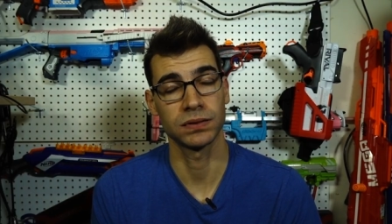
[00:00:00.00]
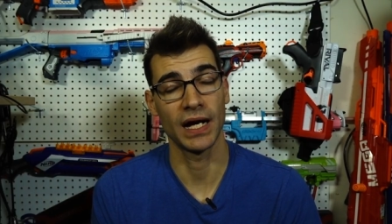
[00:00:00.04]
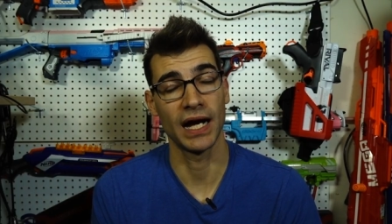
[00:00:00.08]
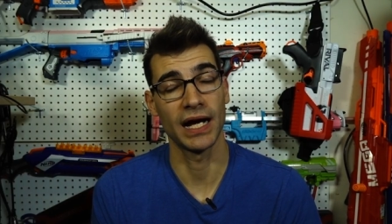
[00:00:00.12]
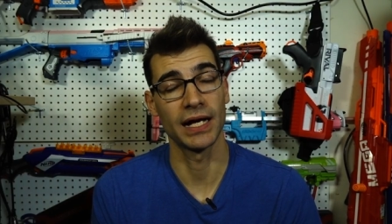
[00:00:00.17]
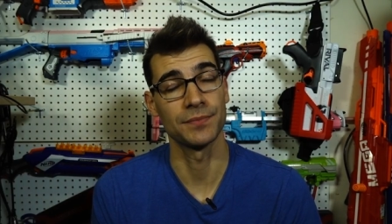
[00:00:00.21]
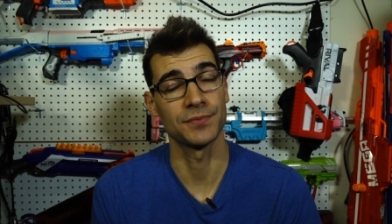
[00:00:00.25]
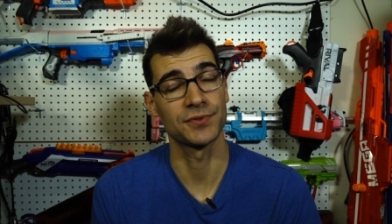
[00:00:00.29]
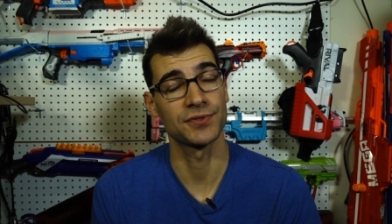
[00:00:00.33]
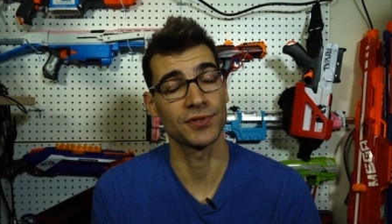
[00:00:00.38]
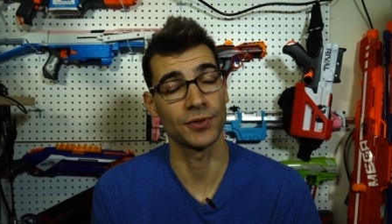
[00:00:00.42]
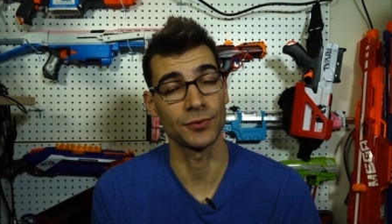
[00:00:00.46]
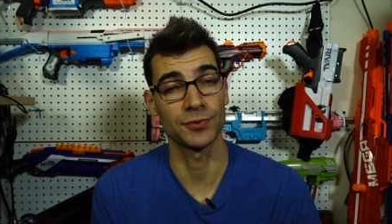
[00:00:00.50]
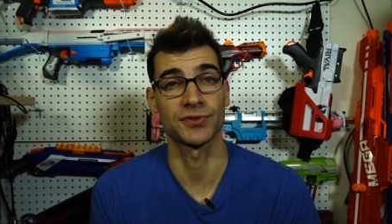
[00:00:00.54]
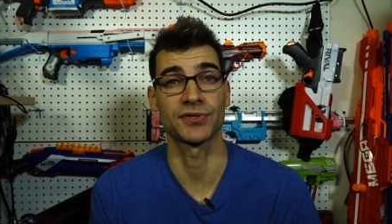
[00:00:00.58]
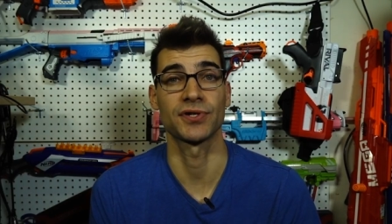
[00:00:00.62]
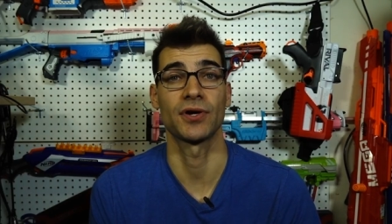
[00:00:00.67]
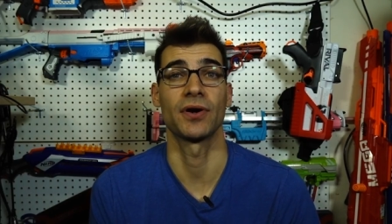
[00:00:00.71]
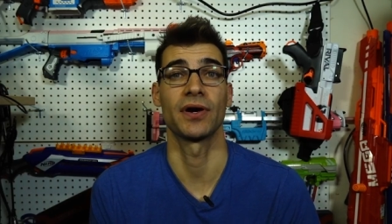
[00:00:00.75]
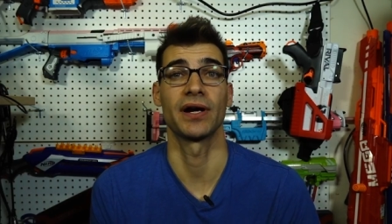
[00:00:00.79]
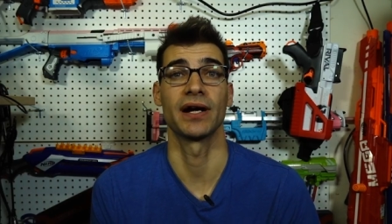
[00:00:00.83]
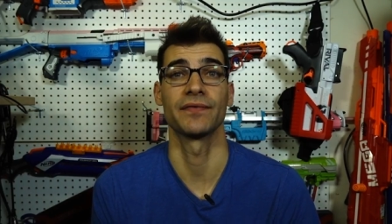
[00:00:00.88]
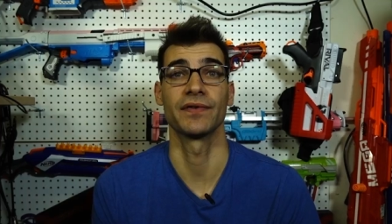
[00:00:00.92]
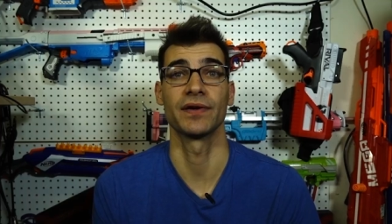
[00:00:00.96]
I'm so
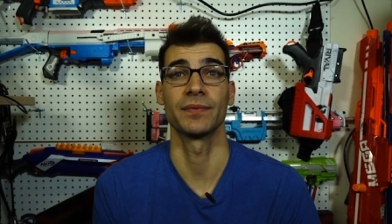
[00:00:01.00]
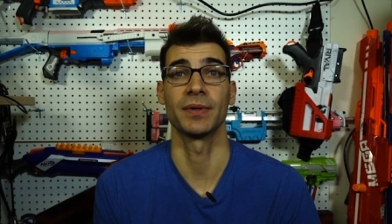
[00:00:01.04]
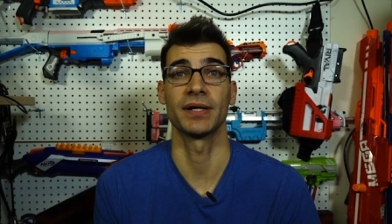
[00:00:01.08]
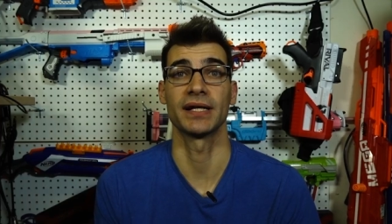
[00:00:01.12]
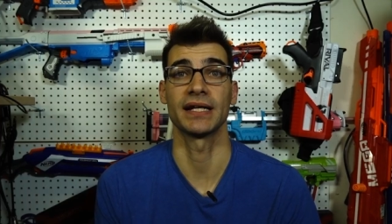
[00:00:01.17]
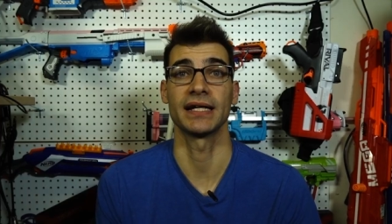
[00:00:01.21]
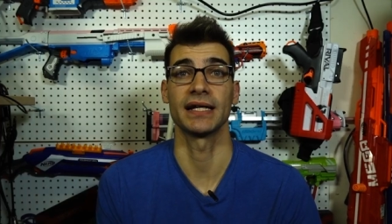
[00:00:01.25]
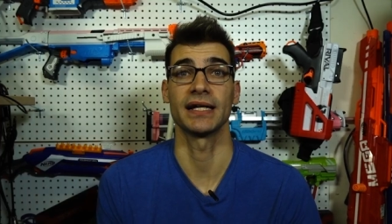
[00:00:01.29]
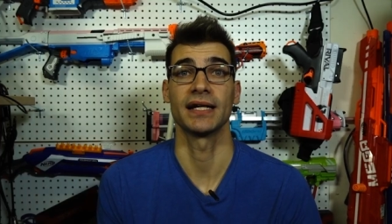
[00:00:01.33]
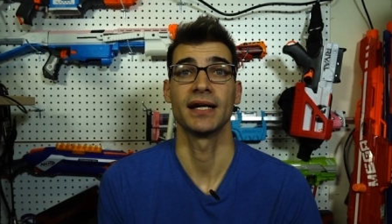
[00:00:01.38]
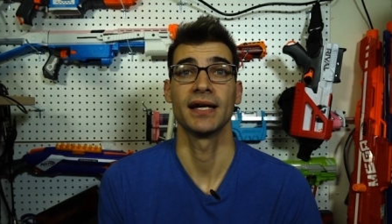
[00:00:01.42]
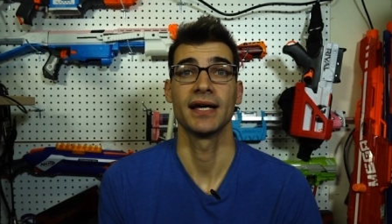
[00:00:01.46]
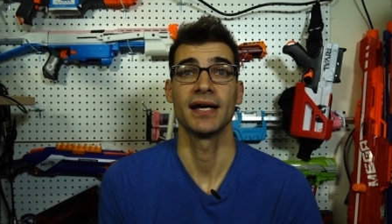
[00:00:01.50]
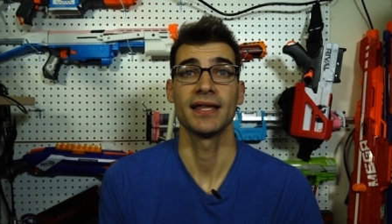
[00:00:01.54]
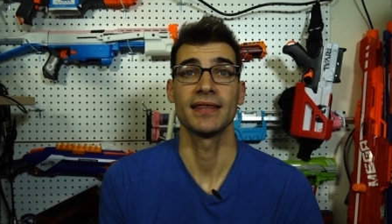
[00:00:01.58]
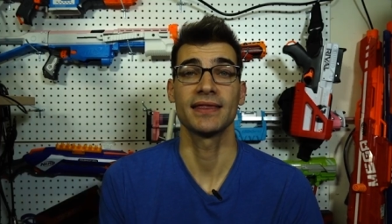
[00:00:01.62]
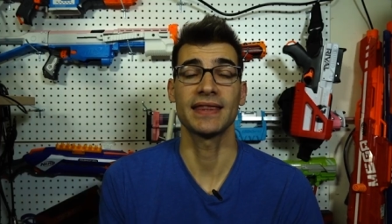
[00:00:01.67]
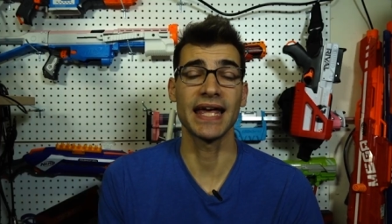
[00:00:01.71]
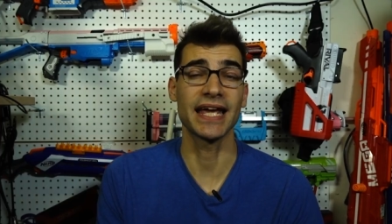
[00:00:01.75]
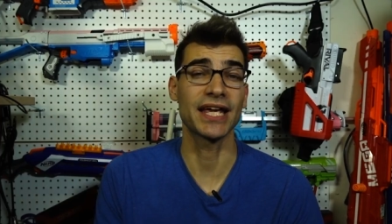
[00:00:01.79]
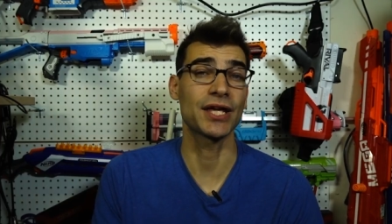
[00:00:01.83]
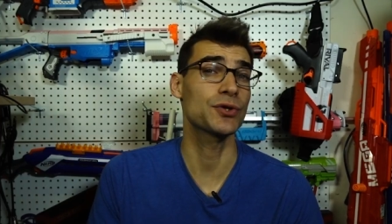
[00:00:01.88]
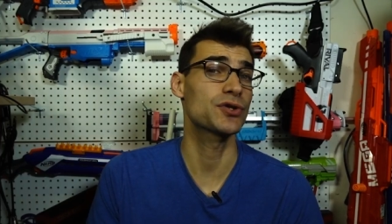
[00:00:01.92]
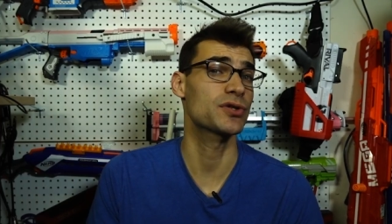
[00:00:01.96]
sorry, everybody.
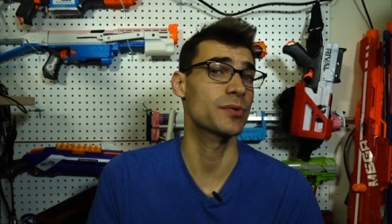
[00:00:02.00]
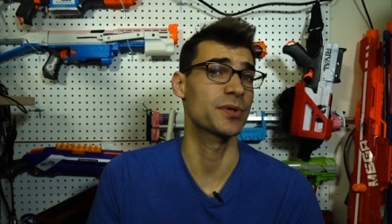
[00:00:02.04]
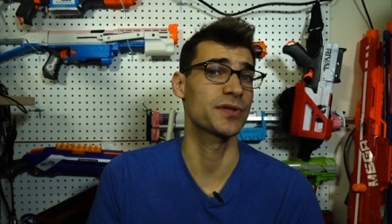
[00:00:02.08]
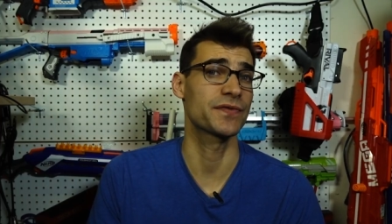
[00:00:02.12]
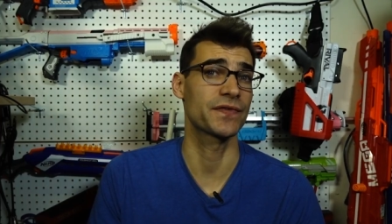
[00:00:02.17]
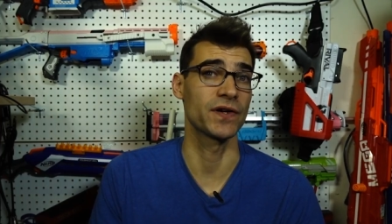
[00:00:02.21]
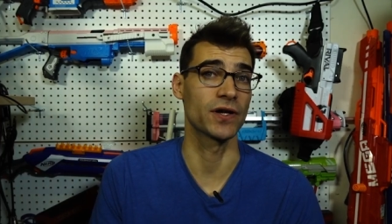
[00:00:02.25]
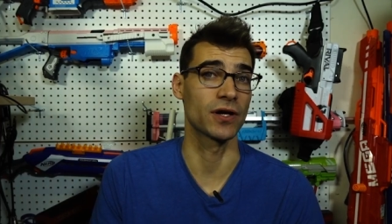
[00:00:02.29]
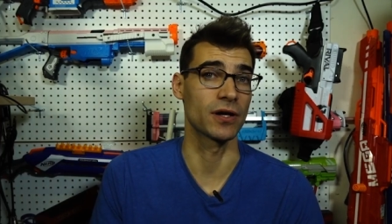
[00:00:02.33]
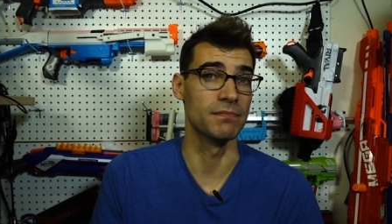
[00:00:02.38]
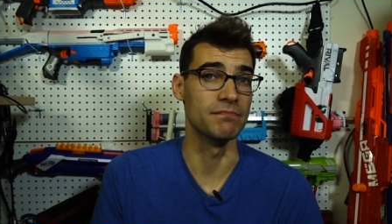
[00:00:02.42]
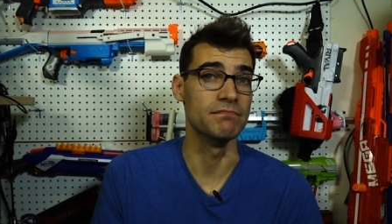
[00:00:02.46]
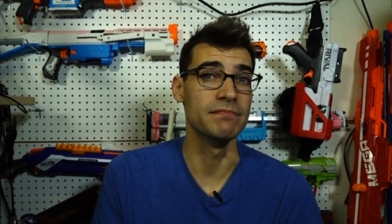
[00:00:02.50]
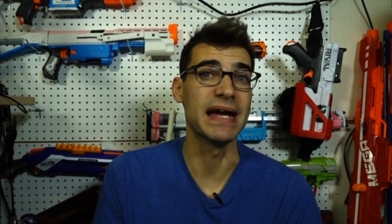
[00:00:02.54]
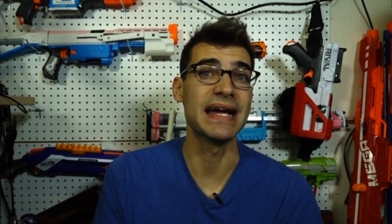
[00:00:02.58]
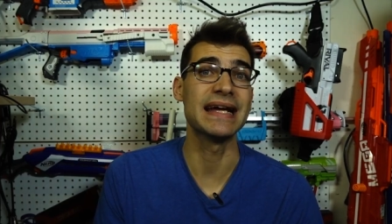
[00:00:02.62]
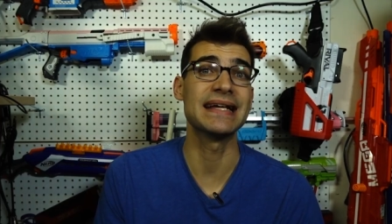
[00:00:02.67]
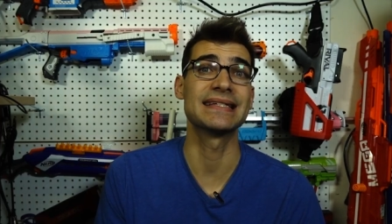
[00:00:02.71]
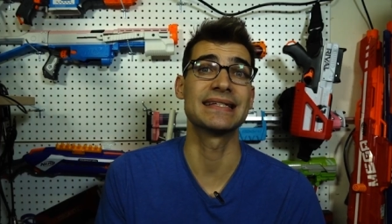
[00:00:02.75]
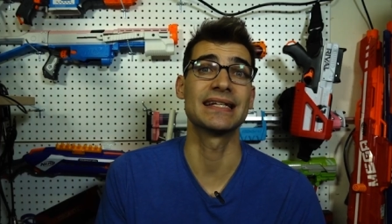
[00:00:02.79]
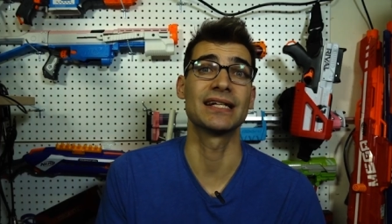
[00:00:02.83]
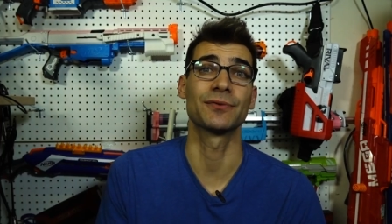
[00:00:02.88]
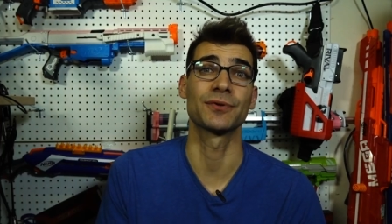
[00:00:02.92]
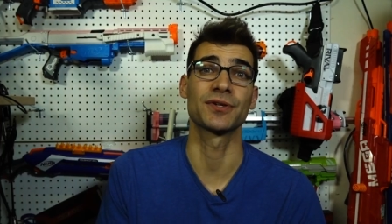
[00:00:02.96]
Thank you so much for your
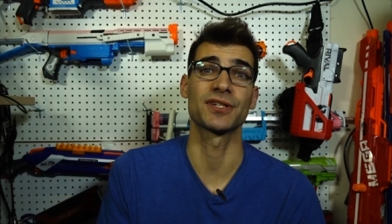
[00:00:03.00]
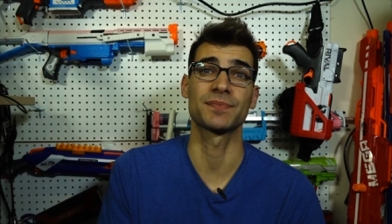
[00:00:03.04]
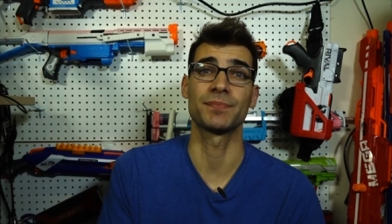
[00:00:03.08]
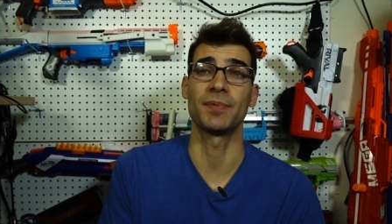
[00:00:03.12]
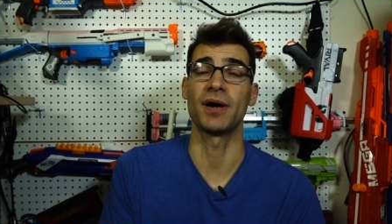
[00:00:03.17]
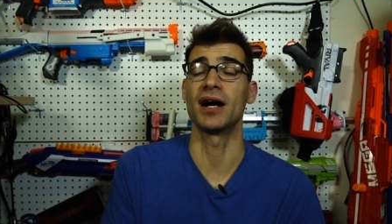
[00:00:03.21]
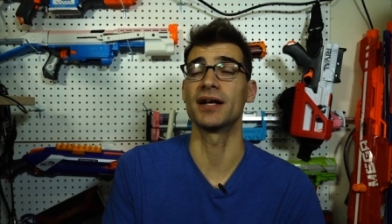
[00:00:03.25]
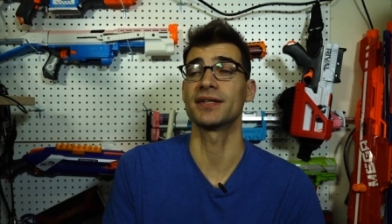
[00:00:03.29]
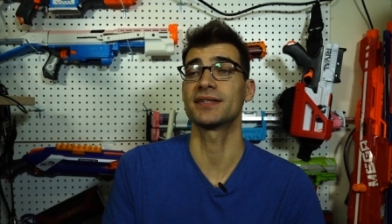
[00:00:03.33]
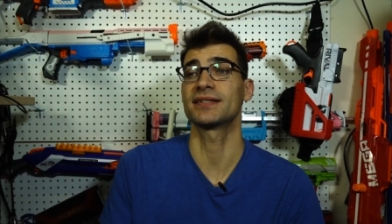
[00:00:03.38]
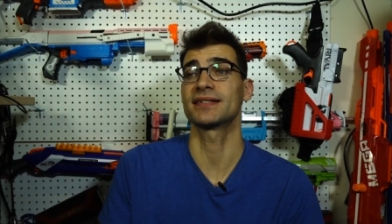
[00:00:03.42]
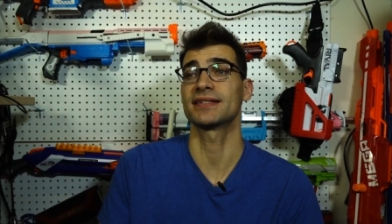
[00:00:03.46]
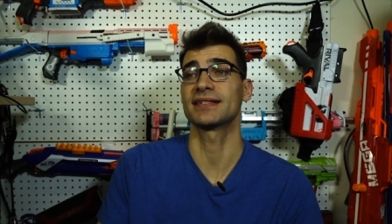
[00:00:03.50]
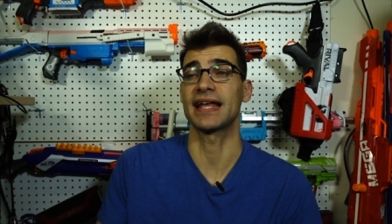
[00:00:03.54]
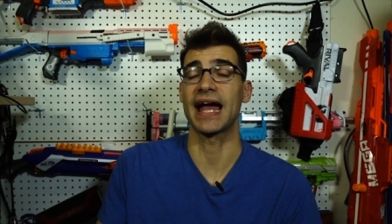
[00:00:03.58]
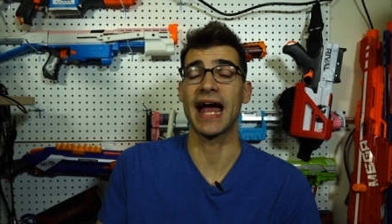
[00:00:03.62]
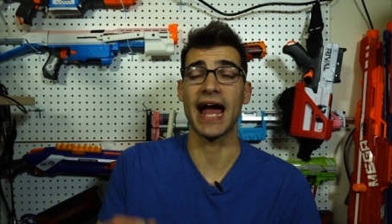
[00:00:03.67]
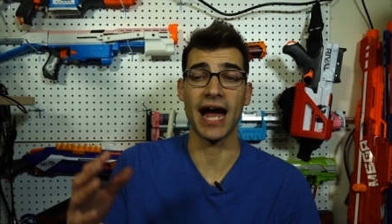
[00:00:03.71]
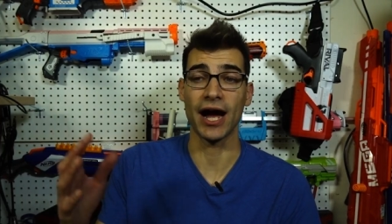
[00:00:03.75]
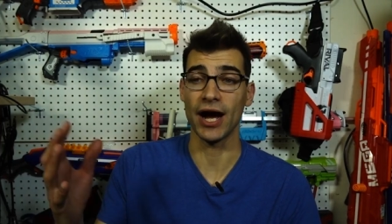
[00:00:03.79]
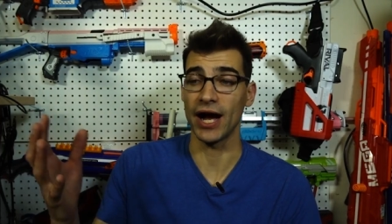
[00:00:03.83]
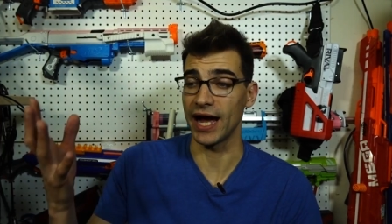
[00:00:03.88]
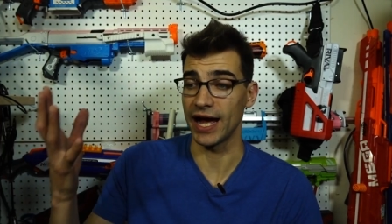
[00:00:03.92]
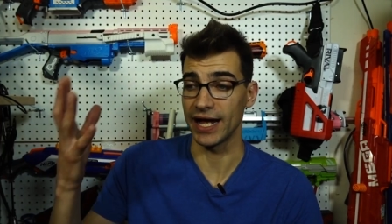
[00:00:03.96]
amazing responses and,
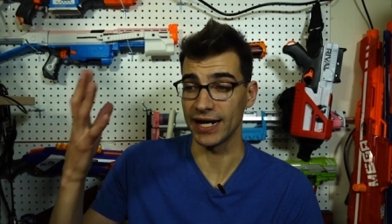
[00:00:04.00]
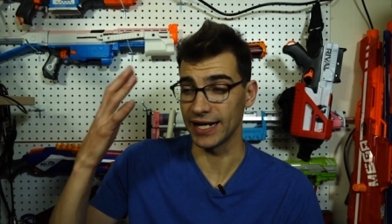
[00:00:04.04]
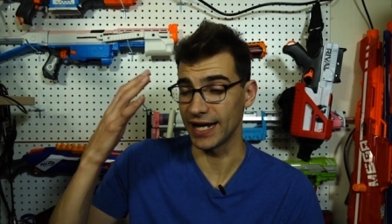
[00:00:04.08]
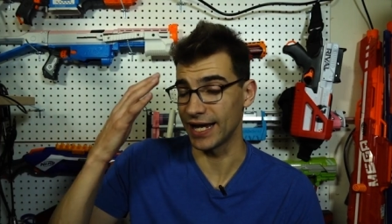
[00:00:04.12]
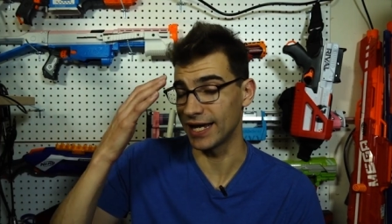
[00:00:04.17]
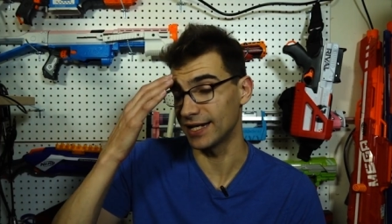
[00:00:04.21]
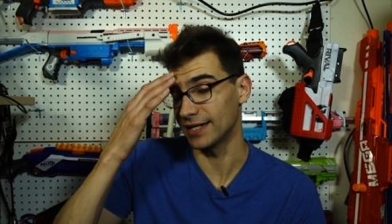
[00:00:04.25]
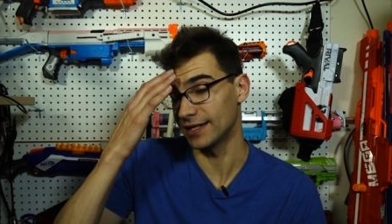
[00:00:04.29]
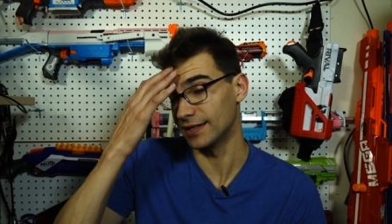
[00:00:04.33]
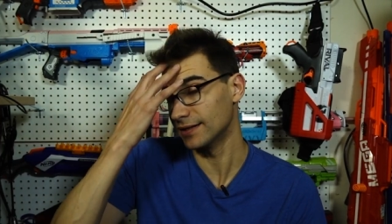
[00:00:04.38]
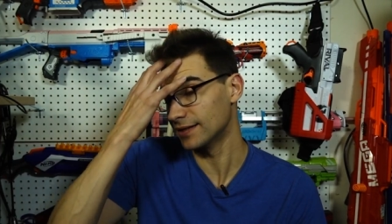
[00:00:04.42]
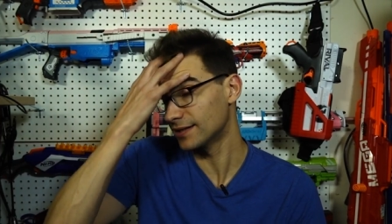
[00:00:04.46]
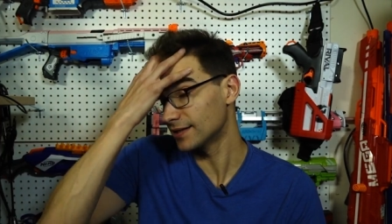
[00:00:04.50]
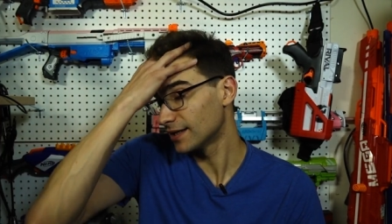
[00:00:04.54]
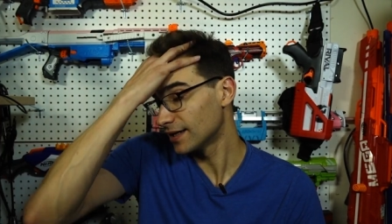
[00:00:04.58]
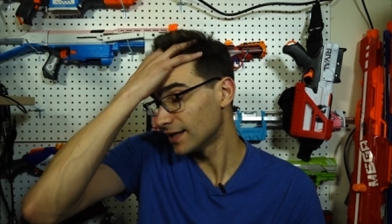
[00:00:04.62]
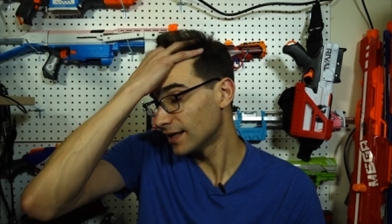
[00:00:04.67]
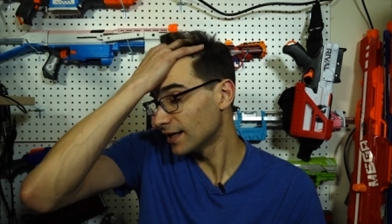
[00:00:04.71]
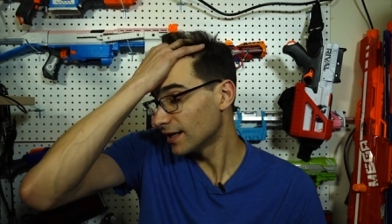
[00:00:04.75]
uh, and, and